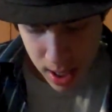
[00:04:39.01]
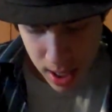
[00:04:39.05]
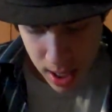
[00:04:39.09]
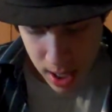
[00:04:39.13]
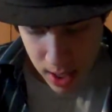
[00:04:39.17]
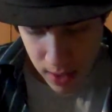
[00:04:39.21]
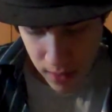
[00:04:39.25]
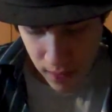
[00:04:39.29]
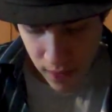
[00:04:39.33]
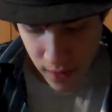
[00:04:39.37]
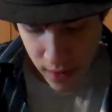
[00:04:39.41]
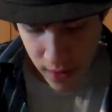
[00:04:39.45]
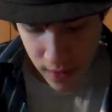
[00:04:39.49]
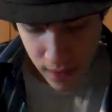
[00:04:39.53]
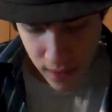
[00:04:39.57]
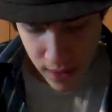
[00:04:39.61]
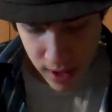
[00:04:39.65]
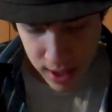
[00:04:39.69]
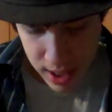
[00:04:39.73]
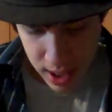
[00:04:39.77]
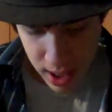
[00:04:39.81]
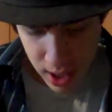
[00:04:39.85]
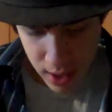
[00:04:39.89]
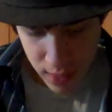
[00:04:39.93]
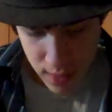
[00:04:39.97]
and a
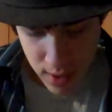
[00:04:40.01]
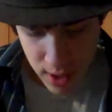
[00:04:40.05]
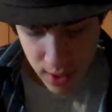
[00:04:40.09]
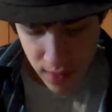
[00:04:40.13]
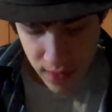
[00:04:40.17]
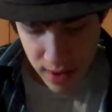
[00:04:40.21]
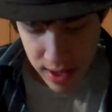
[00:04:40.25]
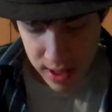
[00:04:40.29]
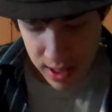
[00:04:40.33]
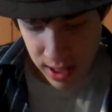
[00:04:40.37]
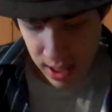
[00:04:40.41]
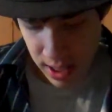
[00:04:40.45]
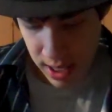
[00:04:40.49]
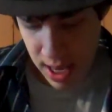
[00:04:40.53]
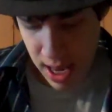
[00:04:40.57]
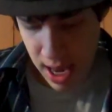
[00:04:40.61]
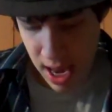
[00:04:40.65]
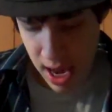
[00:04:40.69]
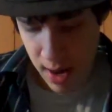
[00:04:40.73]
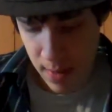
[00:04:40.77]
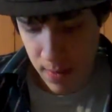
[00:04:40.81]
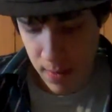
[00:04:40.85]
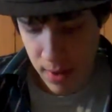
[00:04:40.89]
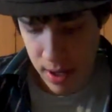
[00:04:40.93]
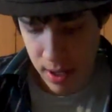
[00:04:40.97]
front-facing and rear-facing
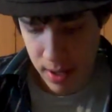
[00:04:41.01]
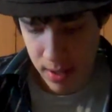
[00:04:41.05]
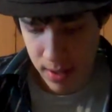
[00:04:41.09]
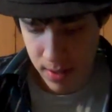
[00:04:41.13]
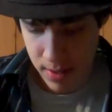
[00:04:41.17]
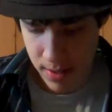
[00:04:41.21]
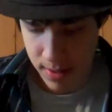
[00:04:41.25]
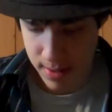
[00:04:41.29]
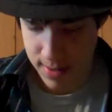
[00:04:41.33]
camera.